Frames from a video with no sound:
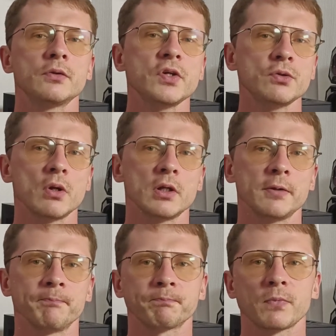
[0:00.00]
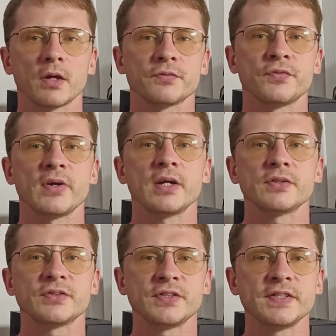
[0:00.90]
Gradually,
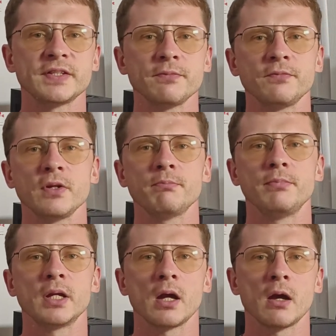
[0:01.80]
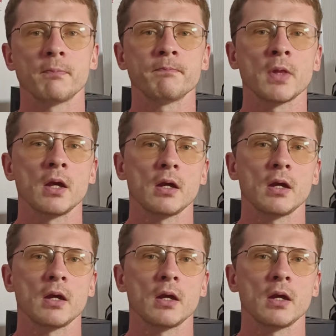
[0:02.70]
the system will become